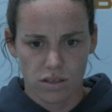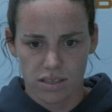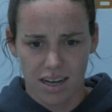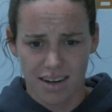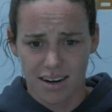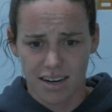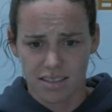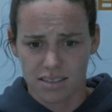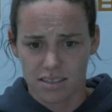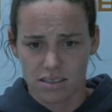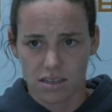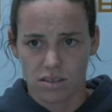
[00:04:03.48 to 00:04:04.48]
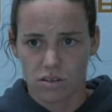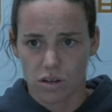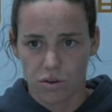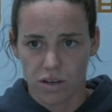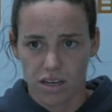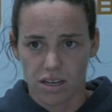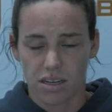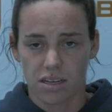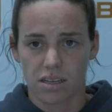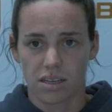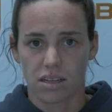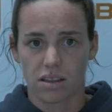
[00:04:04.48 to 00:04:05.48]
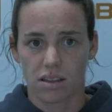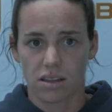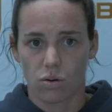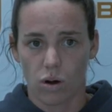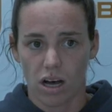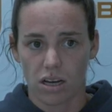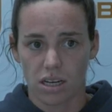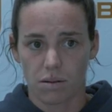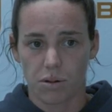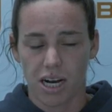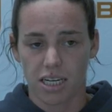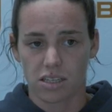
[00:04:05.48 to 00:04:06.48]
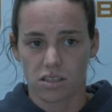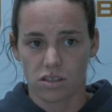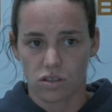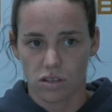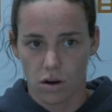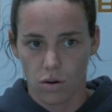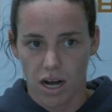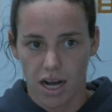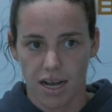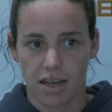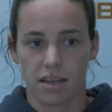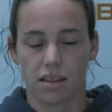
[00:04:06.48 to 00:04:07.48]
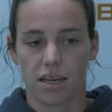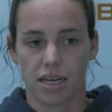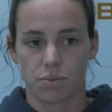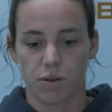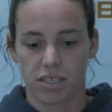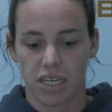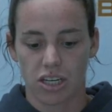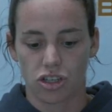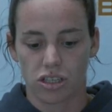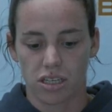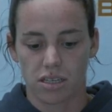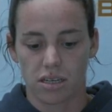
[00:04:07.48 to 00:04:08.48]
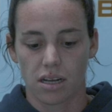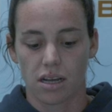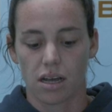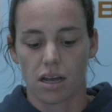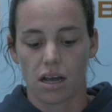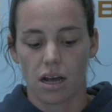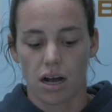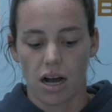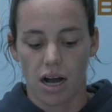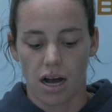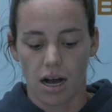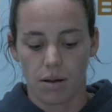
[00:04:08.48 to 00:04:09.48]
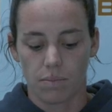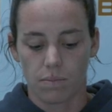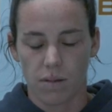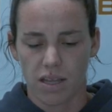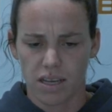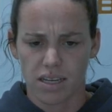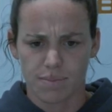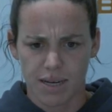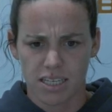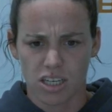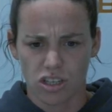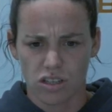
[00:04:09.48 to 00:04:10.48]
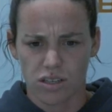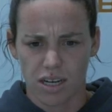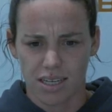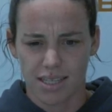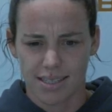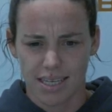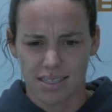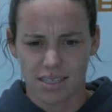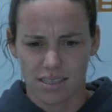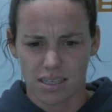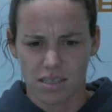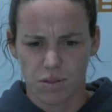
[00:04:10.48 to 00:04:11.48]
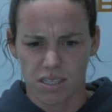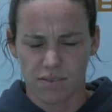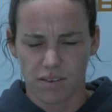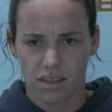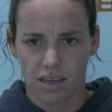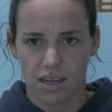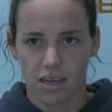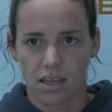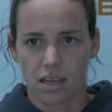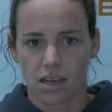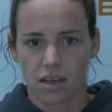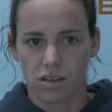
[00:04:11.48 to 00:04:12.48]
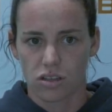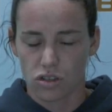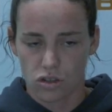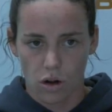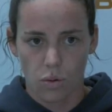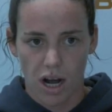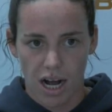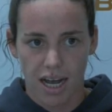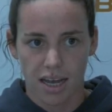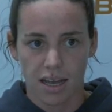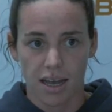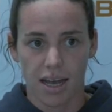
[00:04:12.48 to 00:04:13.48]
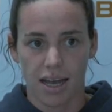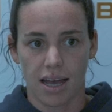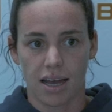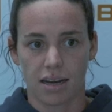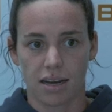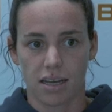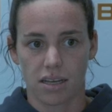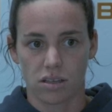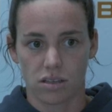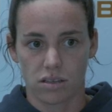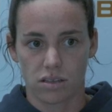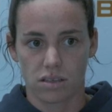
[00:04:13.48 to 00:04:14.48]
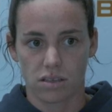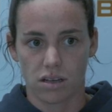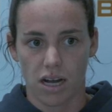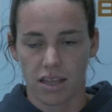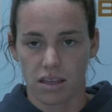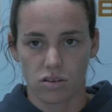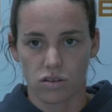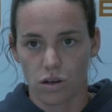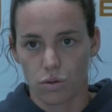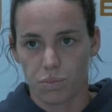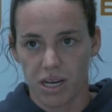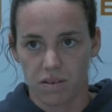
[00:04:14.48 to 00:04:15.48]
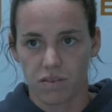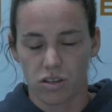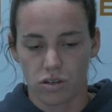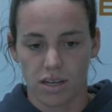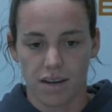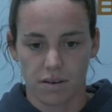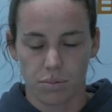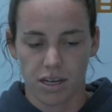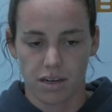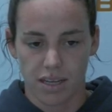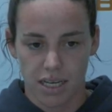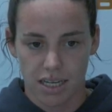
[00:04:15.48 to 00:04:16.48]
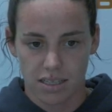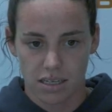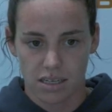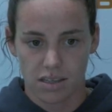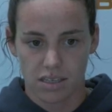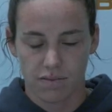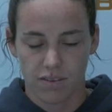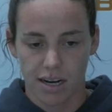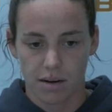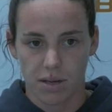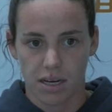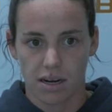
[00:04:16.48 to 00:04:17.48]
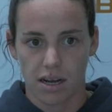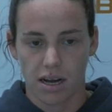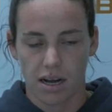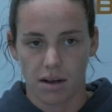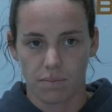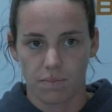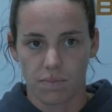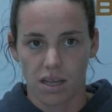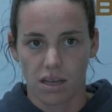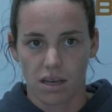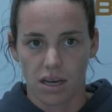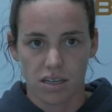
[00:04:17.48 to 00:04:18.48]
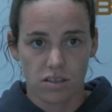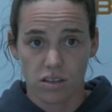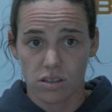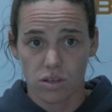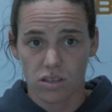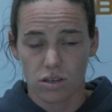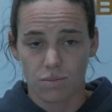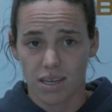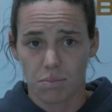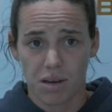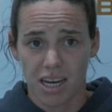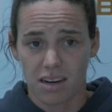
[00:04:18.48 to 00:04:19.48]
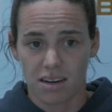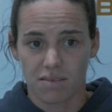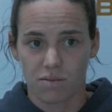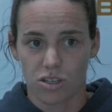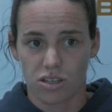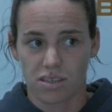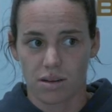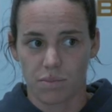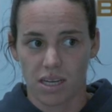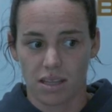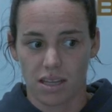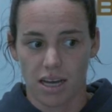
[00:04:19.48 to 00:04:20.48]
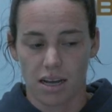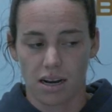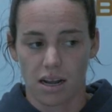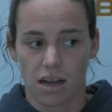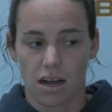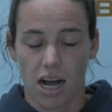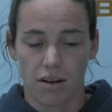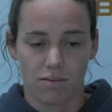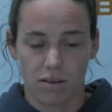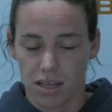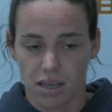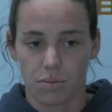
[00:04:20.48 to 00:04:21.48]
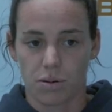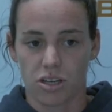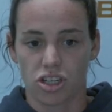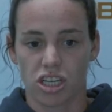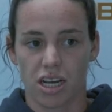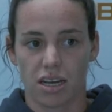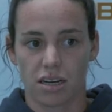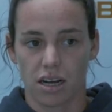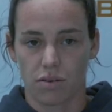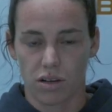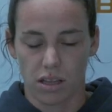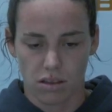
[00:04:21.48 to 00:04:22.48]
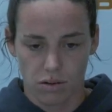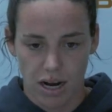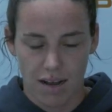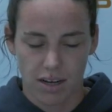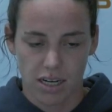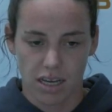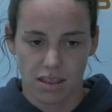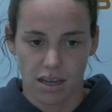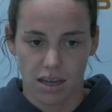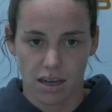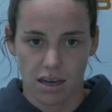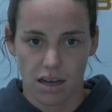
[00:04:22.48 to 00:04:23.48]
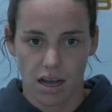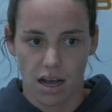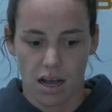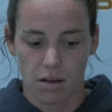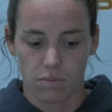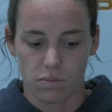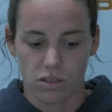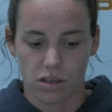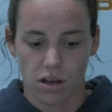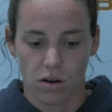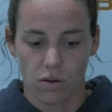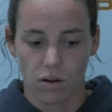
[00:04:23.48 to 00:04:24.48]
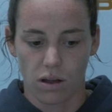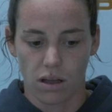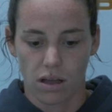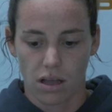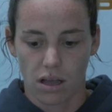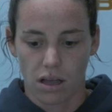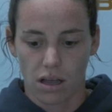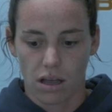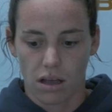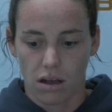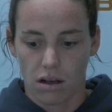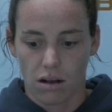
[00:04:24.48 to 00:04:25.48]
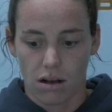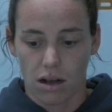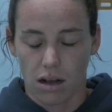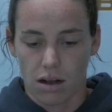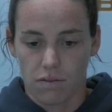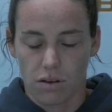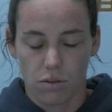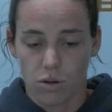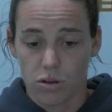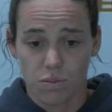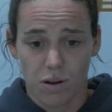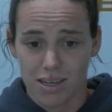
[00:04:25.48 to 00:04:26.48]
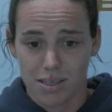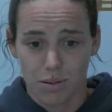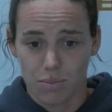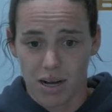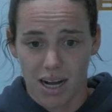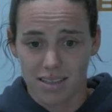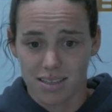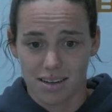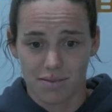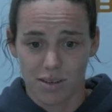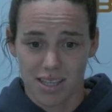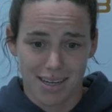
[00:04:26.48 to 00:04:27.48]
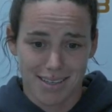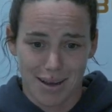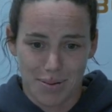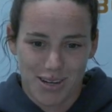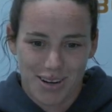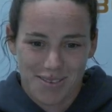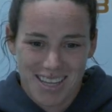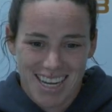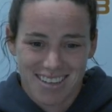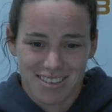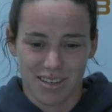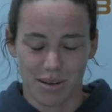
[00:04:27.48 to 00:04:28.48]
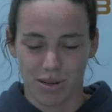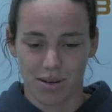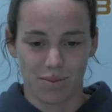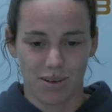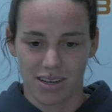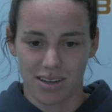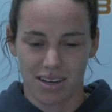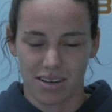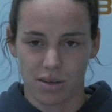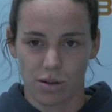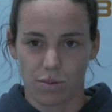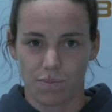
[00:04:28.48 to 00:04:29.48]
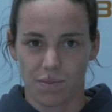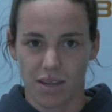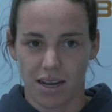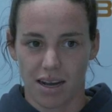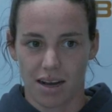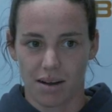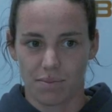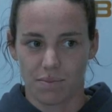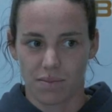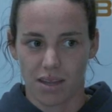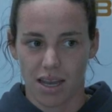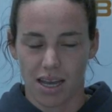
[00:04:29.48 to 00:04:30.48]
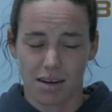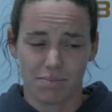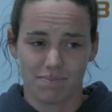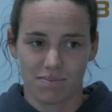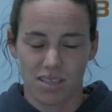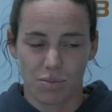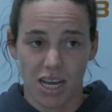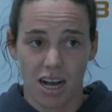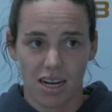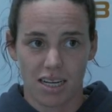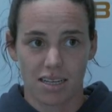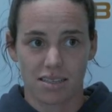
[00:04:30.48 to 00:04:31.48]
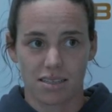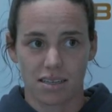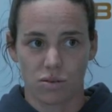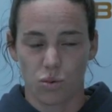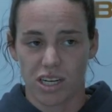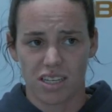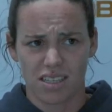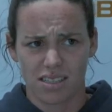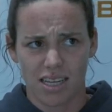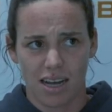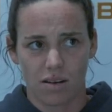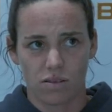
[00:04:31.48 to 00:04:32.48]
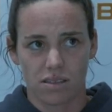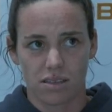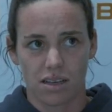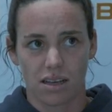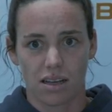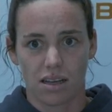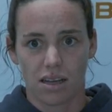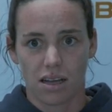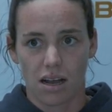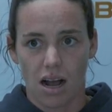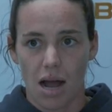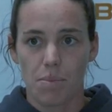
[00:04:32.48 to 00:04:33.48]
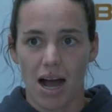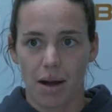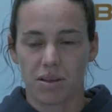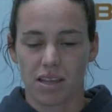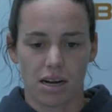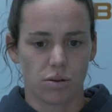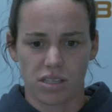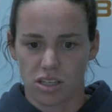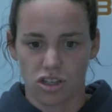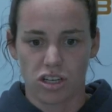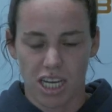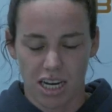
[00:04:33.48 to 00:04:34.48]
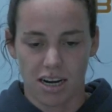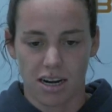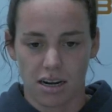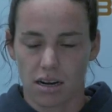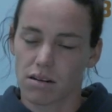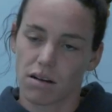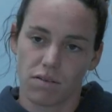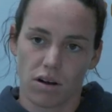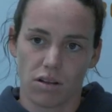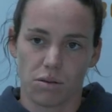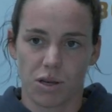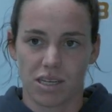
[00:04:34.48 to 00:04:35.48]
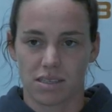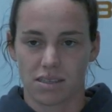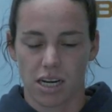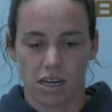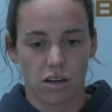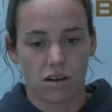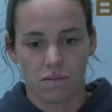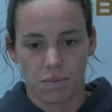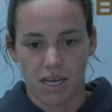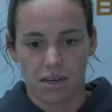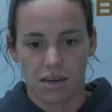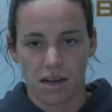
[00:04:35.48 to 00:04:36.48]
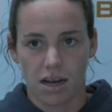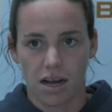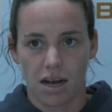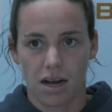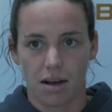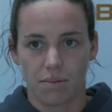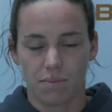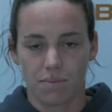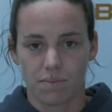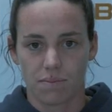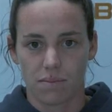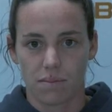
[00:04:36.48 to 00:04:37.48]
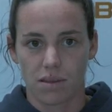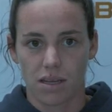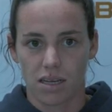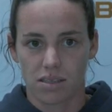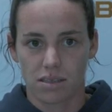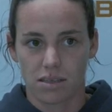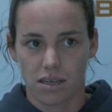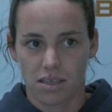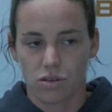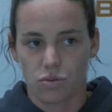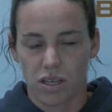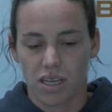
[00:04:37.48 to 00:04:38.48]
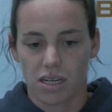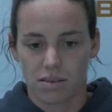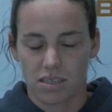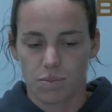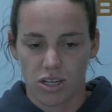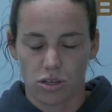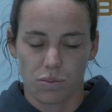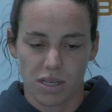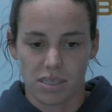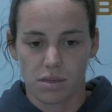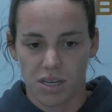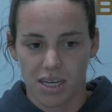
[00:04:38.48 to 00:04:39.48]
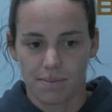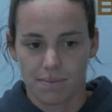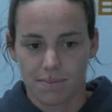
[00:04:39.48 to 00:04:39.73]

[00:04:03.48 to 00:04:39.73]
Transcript: the soccer, it's it's so good. The quality and practice is so high. The expectation, um, and the expectations around consistency specifically, is so high and is I think so beneficial to every player that gets into this environment. Um, it's also extremely competitive, which is something that I really appreciate and I really thrive on, I think. Um, so for the most part, it's been positive with the exception of the injury, but what are you going to do? Um, and to be honest, as weird as it sounds, I'm happy that I was injured here of all the places that I could have been. Um, it's, it's a really special place to be.